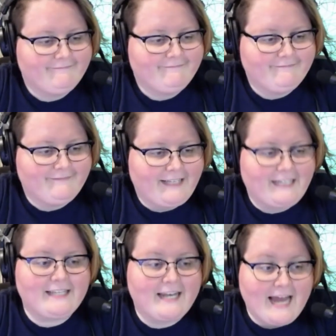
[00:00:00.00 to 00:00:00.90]
That's a
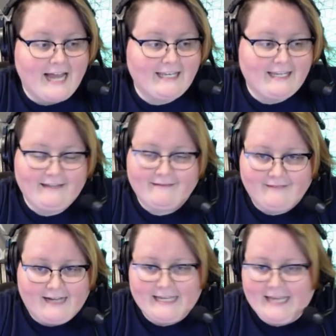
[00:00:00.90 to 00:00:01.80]
90. I
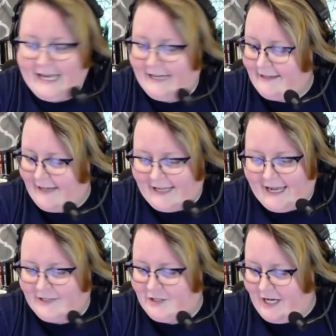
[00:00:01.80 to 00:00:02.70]
can't
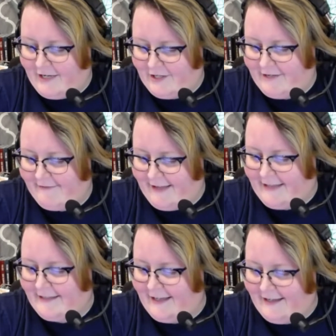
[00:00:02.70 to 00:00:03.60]
change it. That's
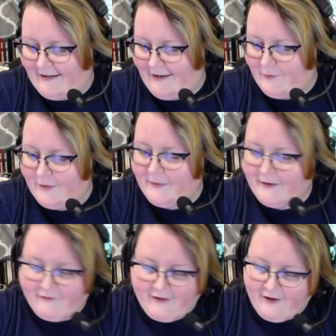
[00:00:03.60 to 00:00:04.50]
it. It would have been a
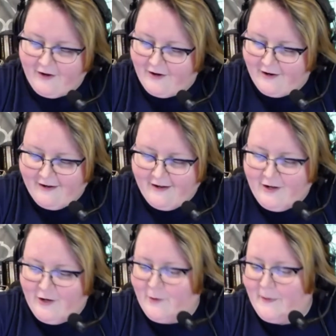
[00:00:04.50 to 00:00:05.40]
failure
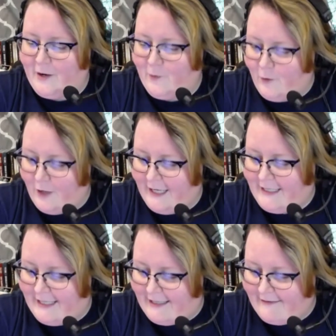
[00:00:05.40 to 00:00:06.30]
no matter what I
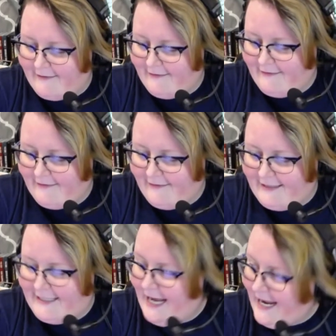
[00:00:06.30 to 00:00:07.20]
did.
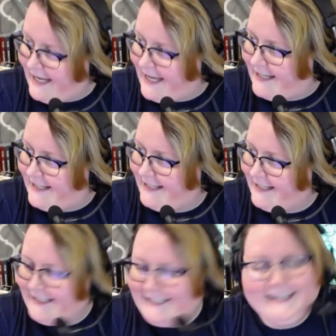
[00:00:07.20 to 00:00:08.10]
Dang it.
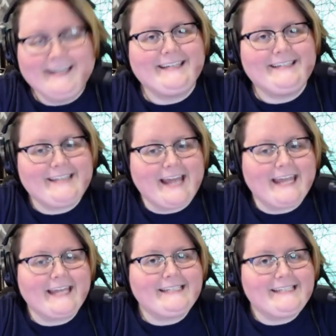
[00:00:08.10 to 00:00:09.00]
Dang it,
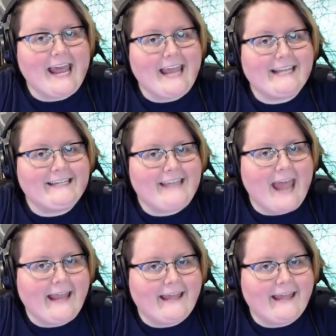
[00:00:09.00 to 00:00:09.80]
dang it, dang it.